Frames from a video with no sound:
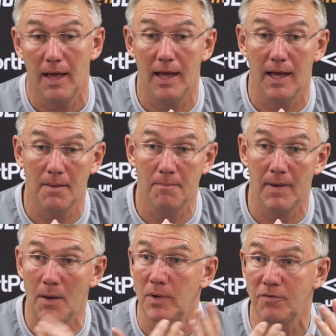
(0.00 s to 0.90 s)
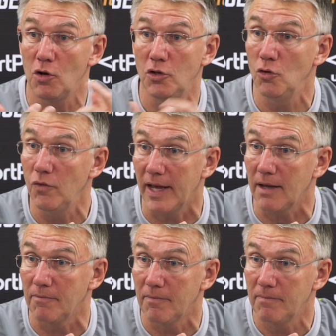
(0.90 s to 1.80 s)
And we've gone and done
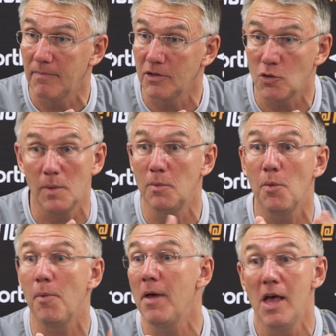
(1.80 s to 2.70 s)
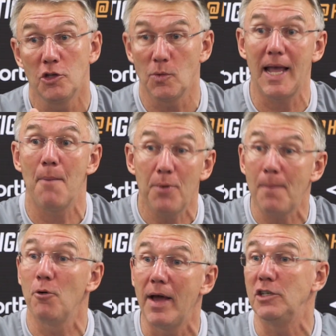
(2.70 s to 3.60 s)
that. So again,
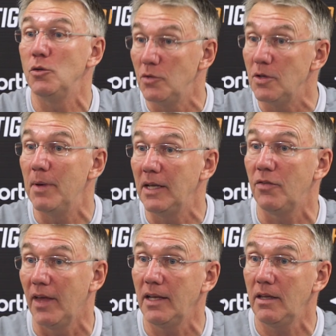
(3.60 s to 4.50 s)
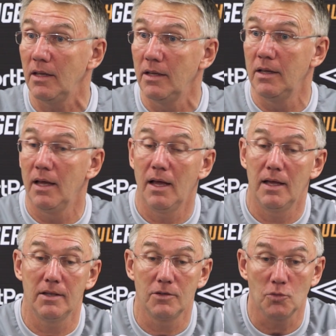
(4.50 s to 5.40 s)
preparation was a big thing.
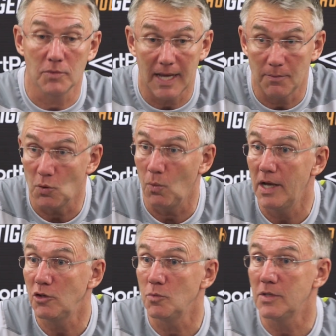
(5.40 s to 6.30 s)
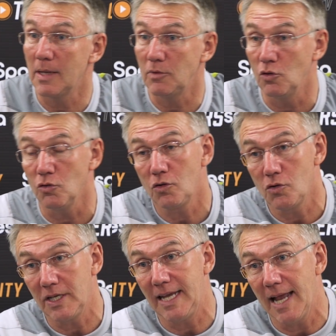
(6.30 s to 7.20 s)
Sometimes it works, sometimes it doesn't,
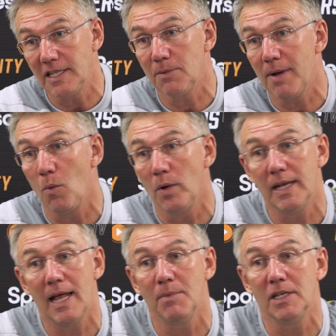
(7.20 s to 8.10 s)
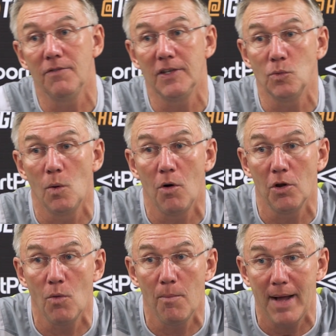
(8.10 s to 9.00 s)
because again, it's about winning them individual
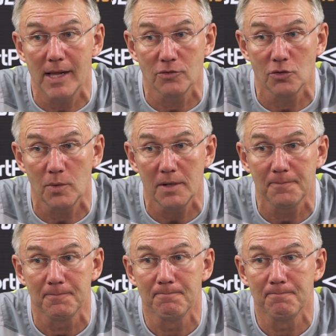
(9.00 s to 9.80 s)
one-on-one battles as well.